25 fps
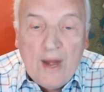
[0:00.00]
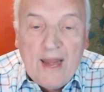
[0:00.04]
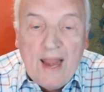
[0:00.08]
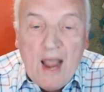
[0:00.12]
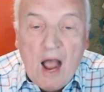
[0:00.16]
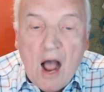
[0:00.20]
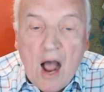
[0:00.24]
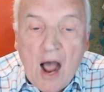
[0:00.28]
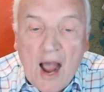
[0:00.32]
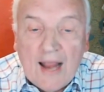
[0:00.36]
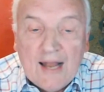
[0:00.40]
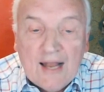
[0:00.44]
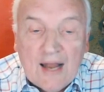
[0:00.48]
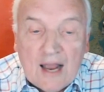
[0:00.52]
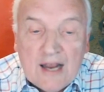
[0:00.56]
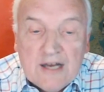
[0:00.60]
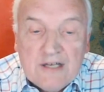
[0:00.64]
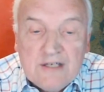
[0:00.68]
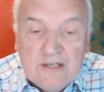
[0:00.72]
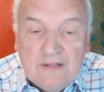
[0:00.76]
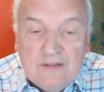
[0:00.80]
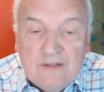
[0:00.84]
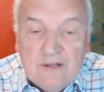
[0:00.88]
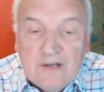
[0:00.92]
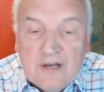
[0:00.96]
We
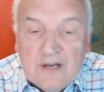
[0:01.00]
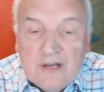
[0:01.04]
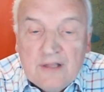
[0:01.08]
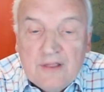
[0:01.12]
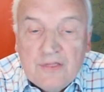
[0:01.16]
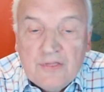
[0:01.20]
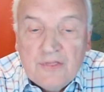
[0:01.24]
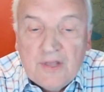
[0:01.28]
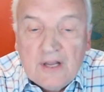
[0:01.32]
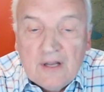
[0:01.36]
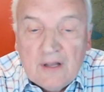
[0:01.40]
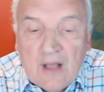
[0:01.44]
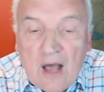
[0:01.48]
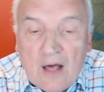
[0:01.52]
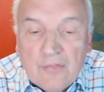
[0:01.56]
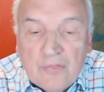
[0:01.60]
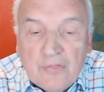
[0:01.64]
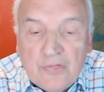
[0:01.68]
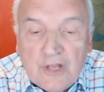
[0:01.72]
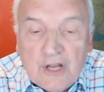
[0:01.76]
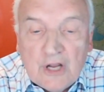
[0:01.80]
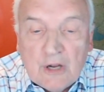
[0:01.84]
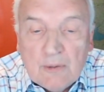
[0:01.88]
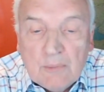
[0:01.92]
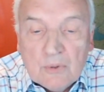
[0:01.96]
highlighted that in think
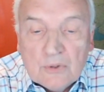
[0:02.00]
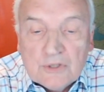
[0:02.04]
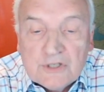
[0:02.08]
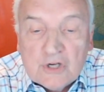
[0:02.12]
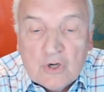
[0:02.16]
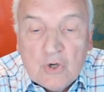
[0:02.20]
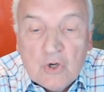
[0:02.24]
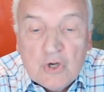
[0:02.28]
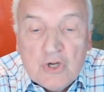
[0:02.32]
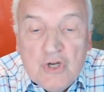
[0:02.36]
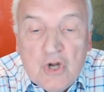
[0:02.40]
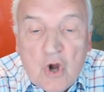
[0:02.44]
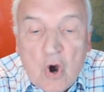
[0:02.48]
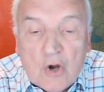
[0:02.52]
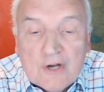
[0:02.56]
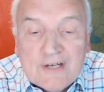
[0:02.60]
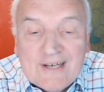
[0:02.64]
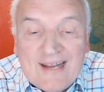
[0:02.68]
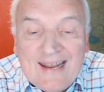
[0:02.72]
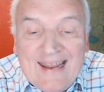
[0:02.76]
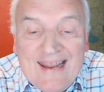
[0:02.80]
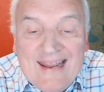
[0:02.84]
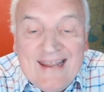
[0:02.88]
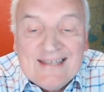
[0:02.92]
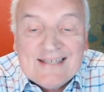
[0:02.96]
unthinkables could
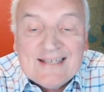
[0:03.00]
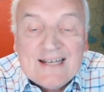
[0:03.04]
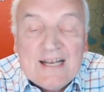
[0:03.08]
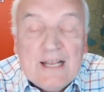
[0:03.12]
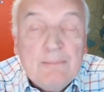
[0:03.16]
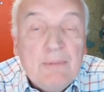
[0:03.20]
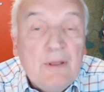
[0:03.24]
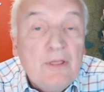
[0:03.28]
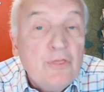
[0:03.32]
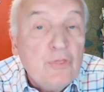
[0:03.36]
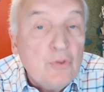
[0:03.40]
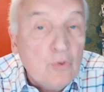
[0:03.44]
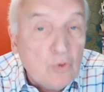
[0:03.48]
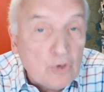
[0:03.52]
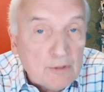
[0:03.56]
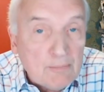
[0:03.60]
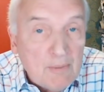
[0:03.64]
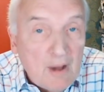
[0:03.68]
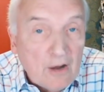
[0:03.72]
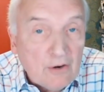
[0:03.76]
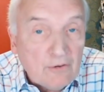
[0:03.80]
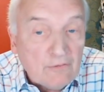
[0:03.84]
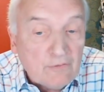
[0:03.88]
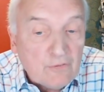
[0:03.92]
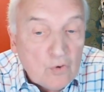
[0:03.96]
not easily be
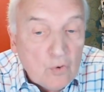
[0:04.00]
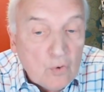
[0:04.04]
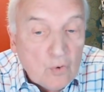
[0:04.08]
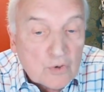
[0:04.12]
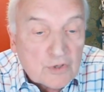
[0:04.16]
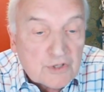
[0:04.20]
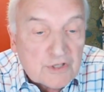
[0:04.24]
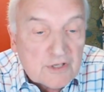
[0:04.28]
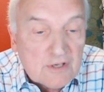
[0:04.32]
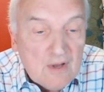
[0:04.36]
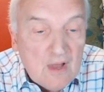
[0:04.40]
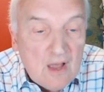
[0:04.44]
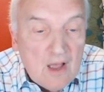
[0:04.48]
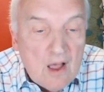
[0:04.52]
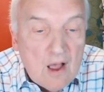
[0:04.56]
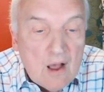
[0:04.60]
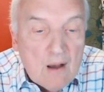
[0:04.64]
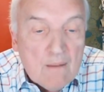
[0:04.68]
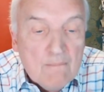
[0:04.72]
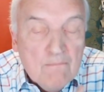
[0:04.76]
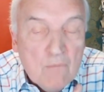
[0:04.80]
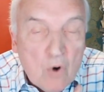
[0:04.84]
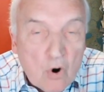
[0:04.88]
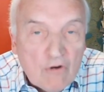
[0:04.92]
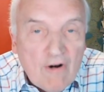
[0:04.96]
thought about, of course.
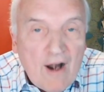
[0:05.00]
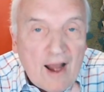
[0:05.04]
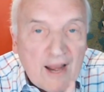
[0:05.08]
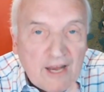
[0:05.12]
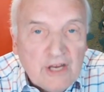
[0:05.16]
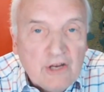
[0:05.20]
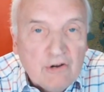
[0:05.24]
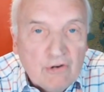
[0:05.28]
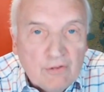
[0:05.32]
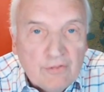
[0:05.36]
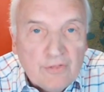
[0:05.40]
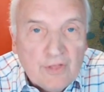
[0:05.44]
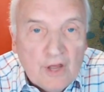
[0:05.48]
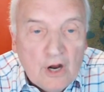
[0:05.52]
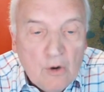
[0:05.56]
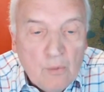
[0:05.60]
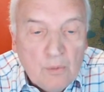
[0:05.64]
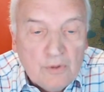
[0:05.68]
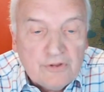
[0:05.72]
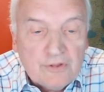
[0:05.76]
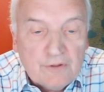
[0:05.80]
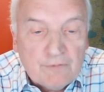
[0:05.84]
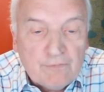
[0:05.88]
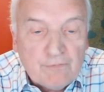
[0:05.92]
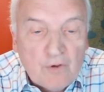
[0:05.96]
More accurate,
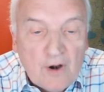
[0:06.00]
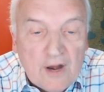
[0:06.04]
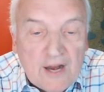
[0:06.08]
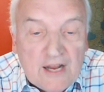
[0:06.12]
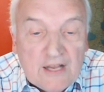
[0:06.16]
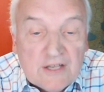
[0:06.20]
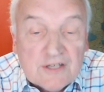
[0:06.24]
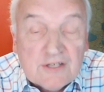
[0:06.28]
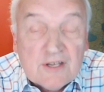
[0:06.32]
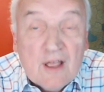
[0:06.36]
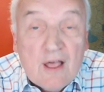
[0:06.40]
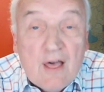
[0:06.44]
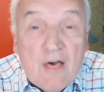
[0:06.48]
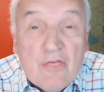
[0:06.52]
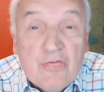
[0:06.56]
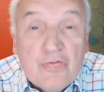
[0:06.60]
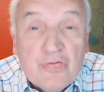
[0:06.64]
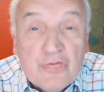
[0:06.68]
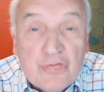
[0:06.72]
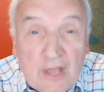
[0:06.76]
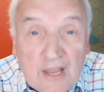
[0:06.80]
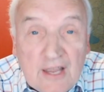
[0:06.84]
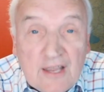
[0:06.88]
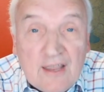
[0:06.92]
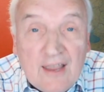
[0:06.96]
though, was the phrase
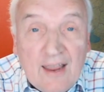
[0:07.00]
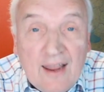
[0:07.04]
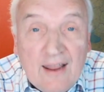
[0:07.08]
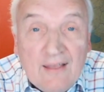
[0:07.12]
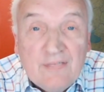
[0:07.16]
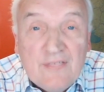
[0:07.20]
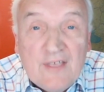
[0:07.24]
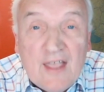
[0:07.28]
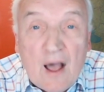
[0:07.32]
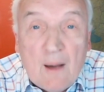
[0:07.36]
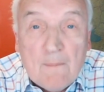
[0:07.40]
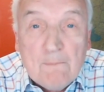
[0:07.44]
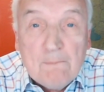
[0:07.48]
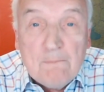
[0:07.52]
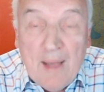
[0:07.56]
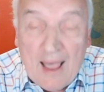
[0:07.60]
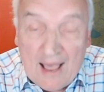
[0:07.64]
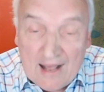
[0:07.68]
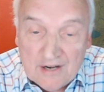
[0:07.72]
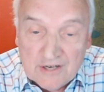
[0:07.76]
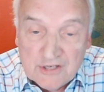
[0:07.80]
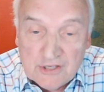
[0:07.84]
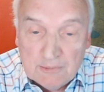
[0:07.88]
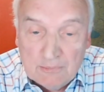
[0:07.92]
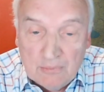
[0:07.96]
thinking the
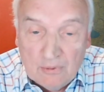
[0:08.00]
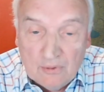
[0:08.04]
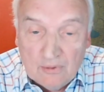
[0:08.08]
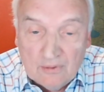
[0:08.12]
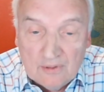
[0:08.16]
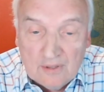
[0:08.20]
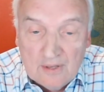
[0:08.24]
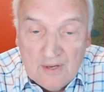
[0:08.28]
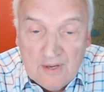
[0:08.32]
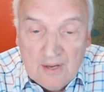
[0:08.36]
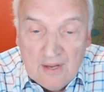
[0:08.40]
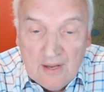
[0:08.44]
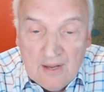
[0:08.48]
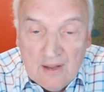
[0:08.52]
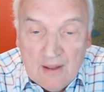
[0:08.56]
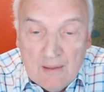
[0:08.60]
unpalatable,